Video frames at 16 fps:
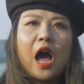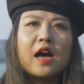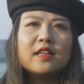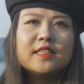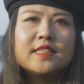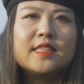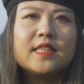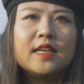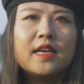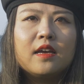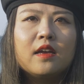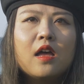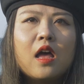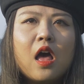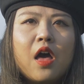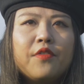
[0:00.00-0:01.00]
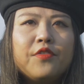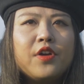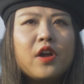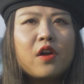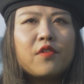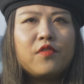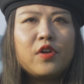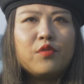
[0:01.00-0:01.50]
Honestly,
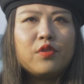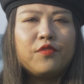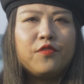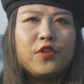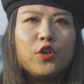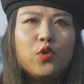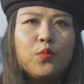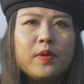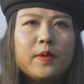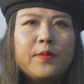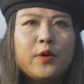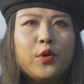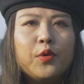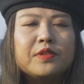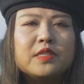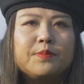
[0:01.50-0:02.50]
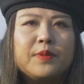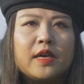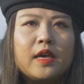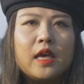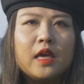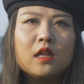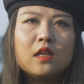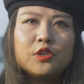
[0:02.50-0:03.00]
there are very few people who speak
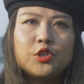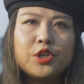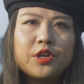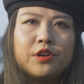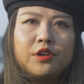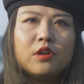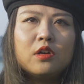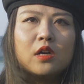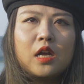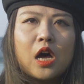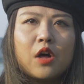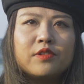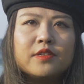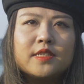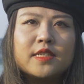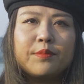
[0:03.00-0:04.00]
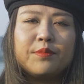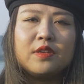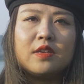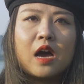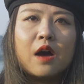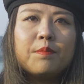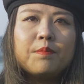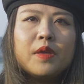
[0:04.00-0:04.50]
English here. Only some
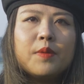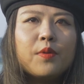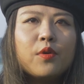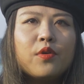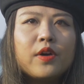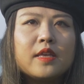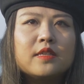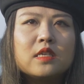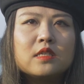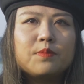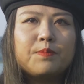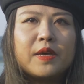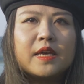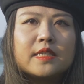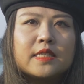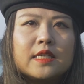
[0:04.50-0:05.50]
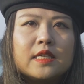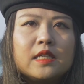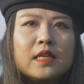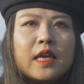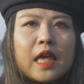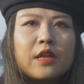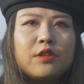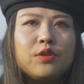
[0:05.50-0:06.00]
young people in this big
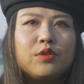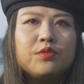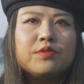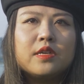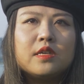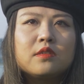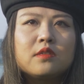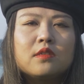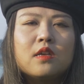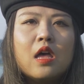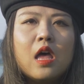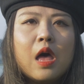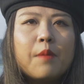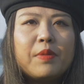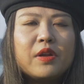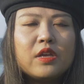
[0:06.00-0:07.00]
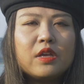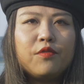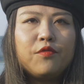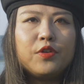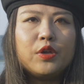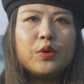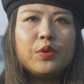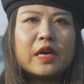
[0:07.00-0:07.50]
city can do this. But
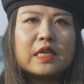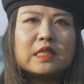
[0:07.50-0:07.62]
if you